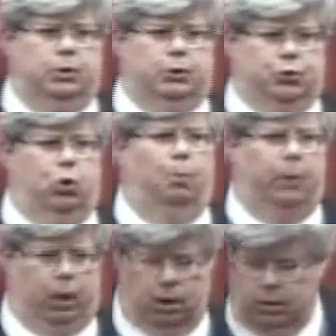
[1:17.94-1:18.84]
is
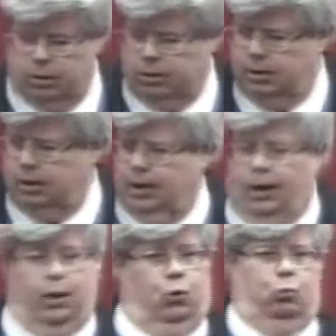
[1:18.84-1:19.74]
coming.
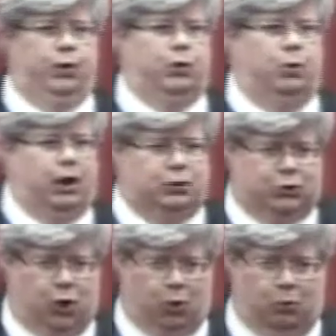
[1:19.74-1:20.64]
We do not
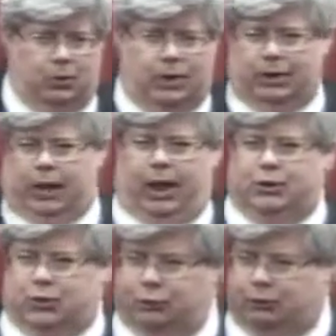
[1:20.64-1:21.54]
so in the
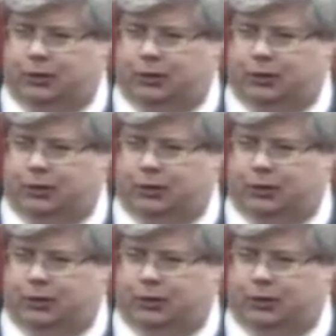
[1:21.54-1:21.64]
case of